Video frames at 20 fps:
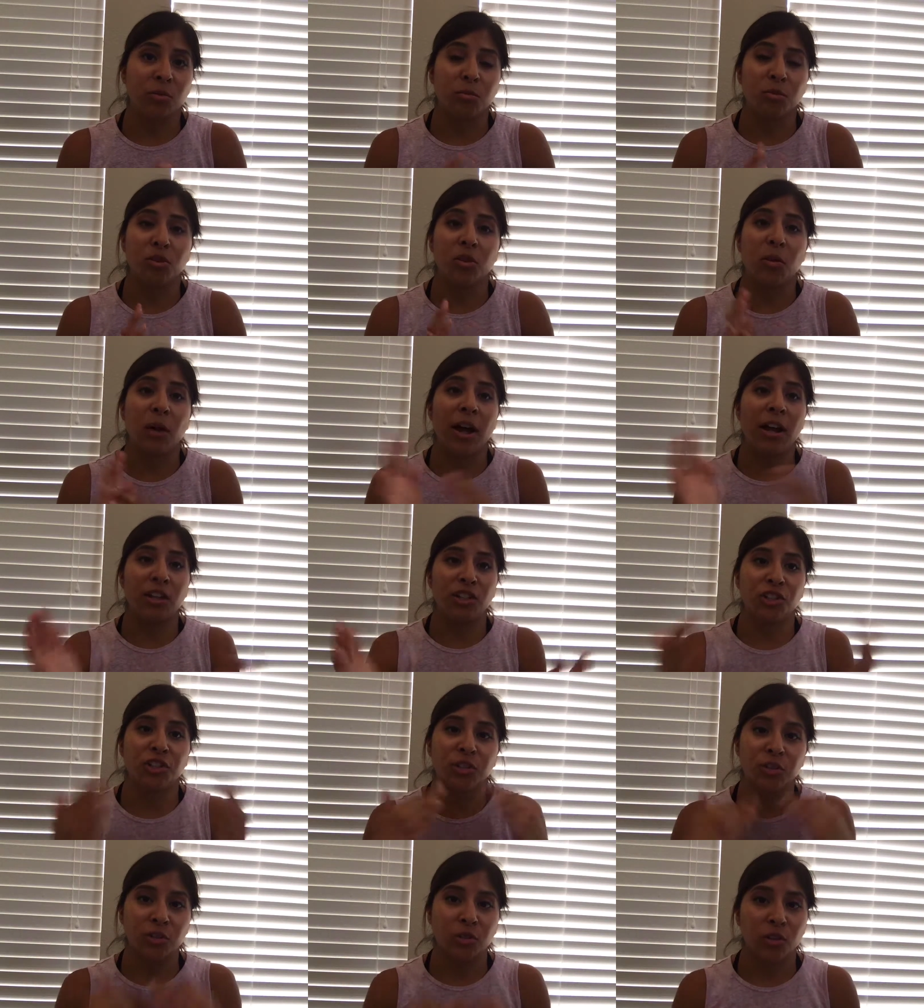So as
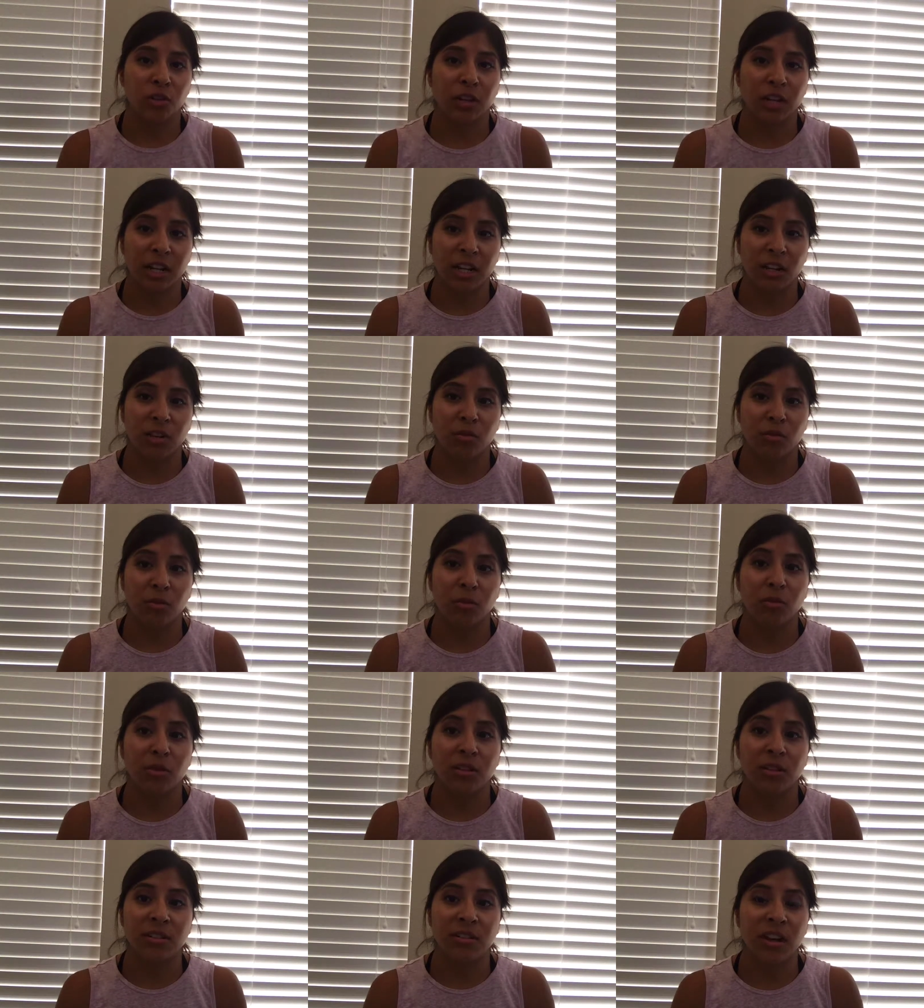you're looking through
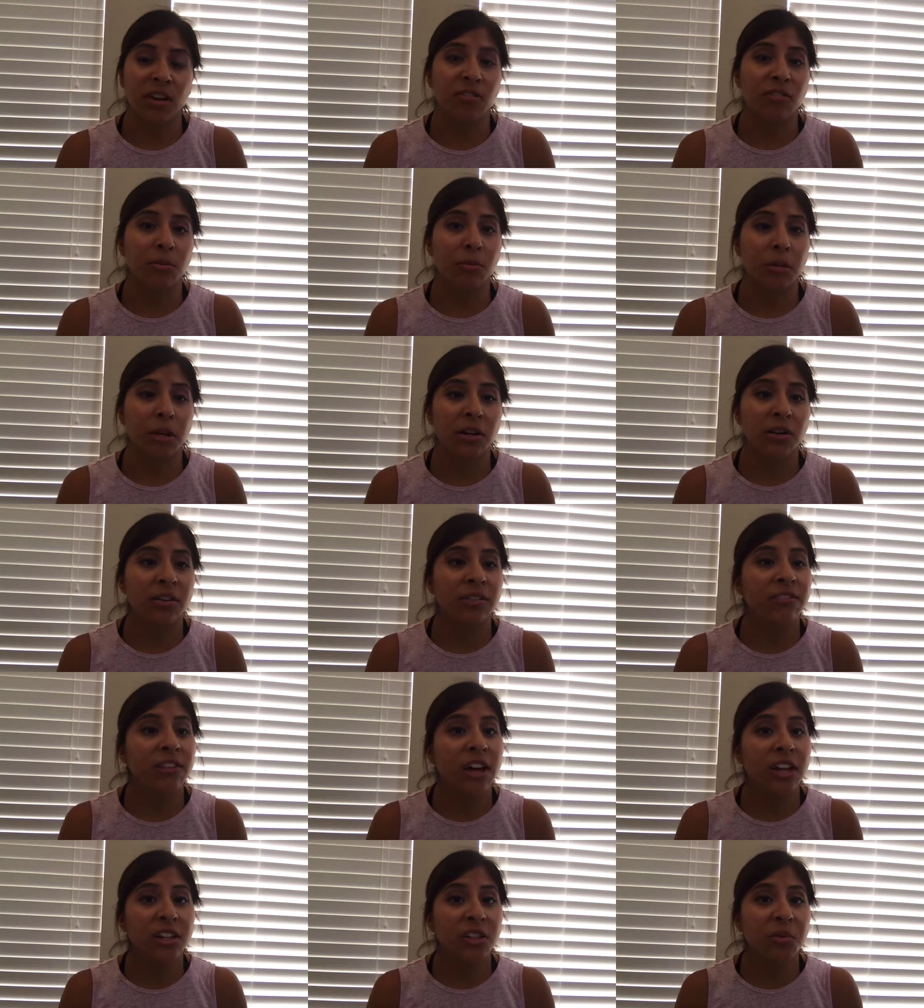the self and peer
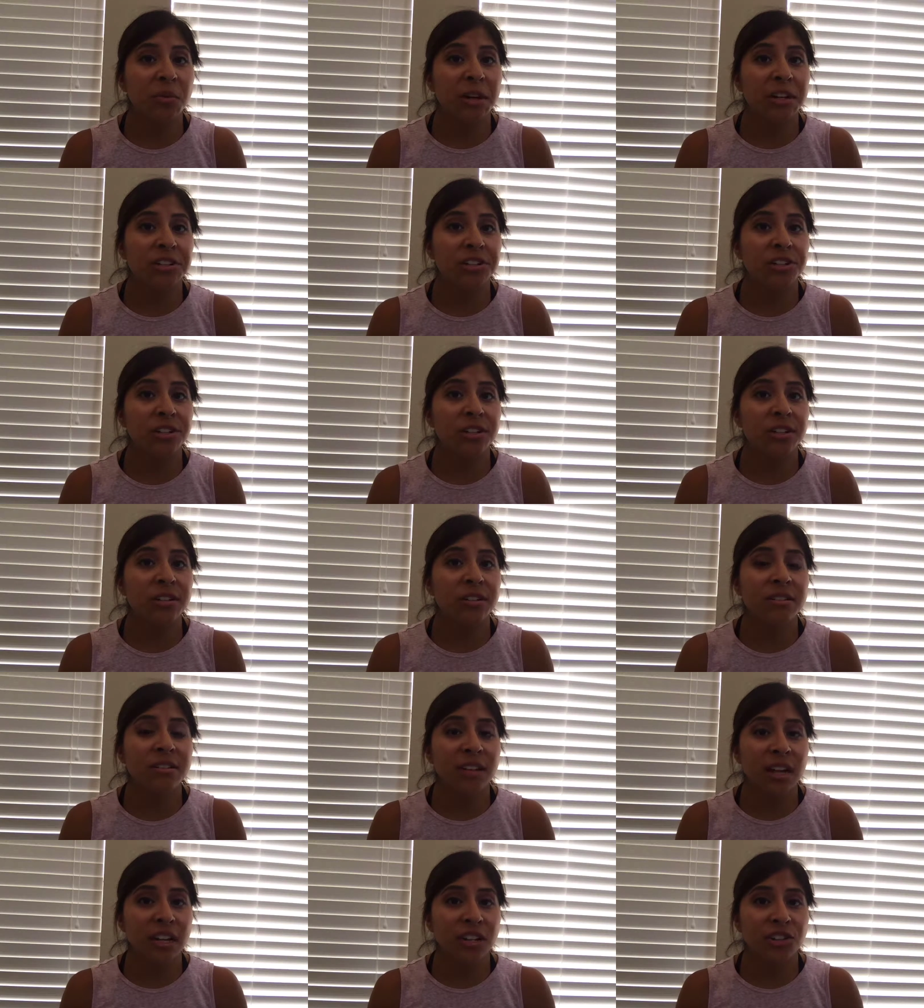evaluation
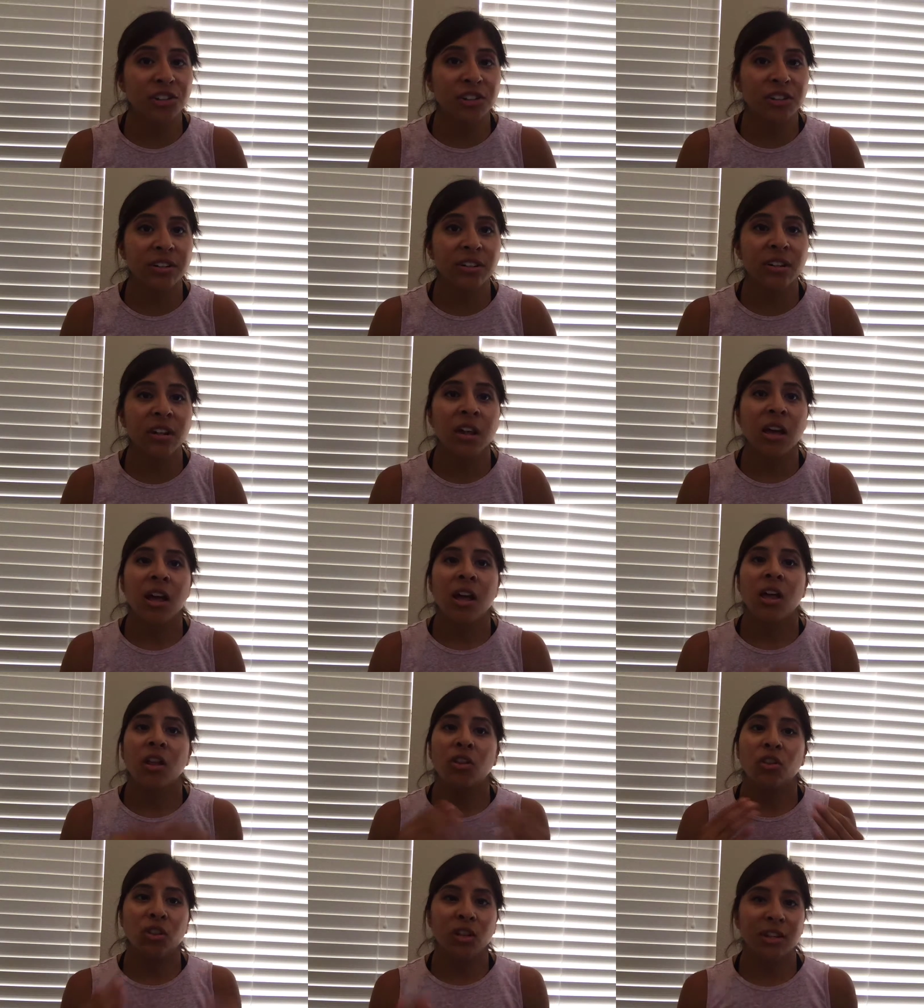section,
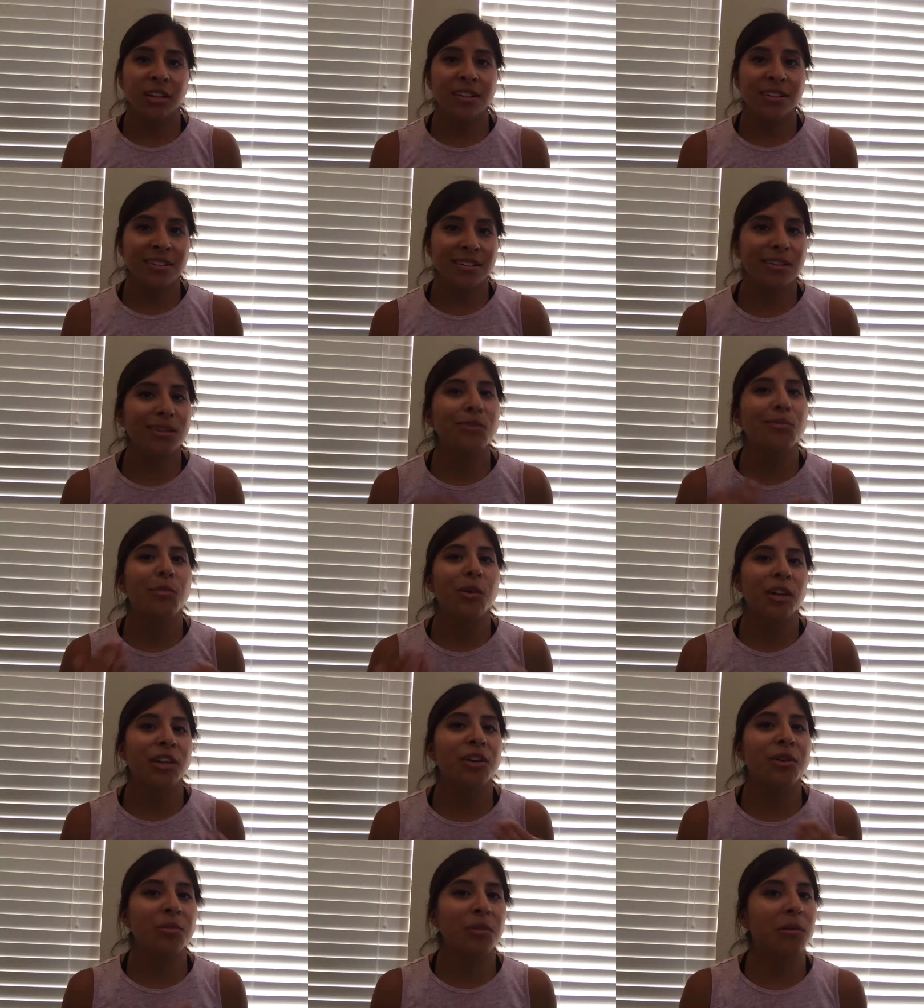look and see what
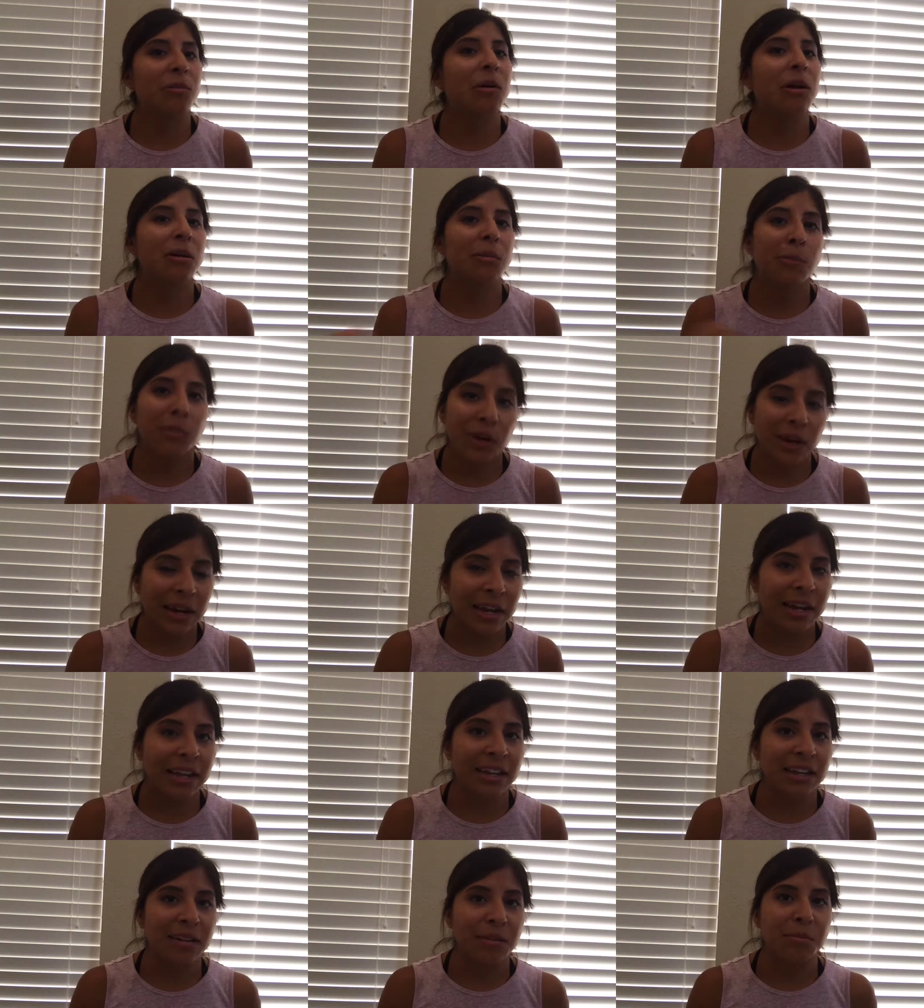you would want to bring
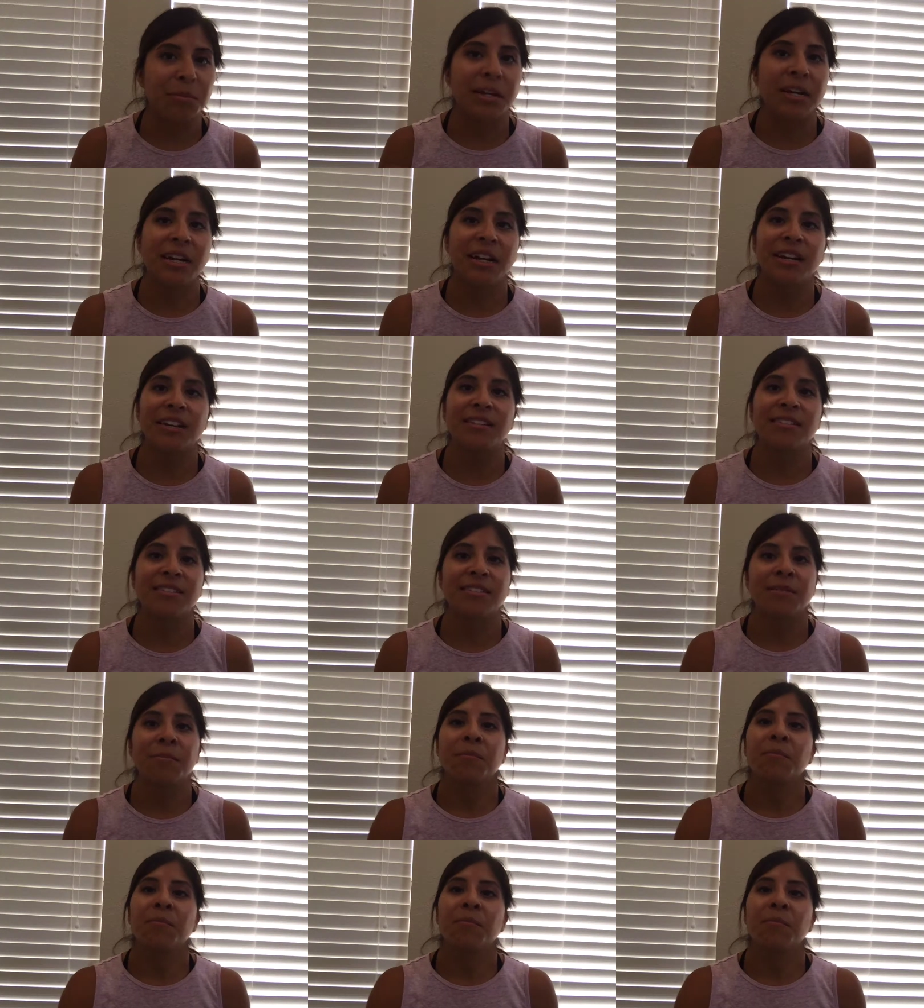in, because